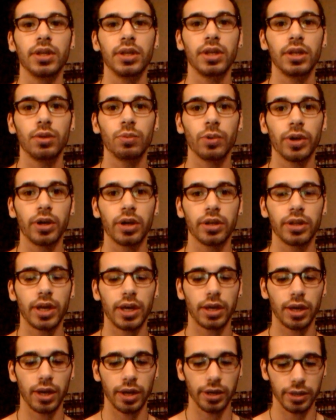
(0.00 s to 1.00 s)
need to work on that,
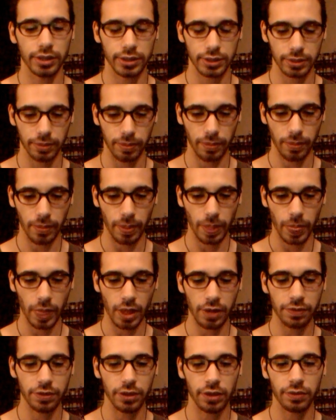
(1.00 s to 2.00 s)
guys.
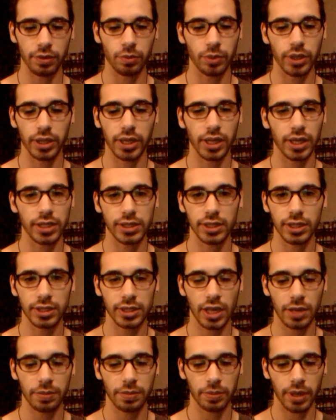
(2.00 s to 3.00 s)
If you even want to get into this
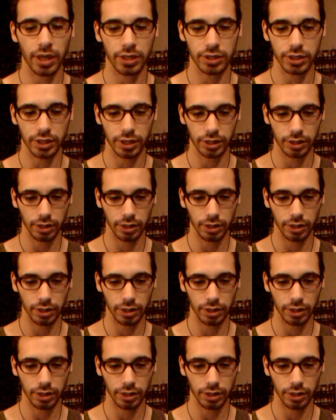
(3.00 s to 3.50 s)
type of magic,